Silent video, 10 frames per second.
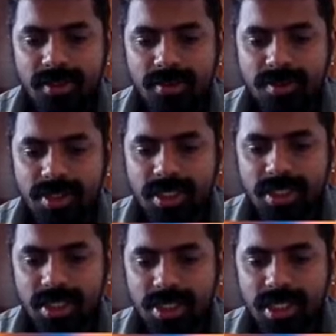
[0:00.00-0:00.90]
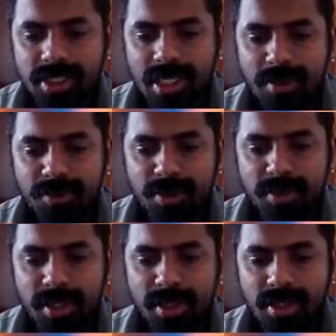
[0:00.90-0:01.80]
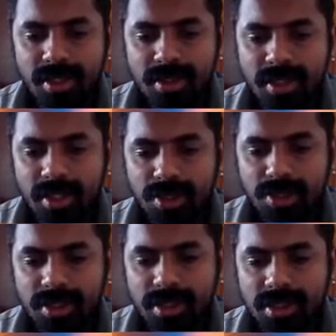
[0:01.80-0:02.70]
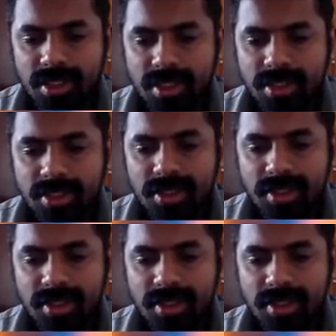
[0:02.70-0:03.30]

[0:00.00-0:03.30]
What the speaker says: We just need to escape from the continuous checks.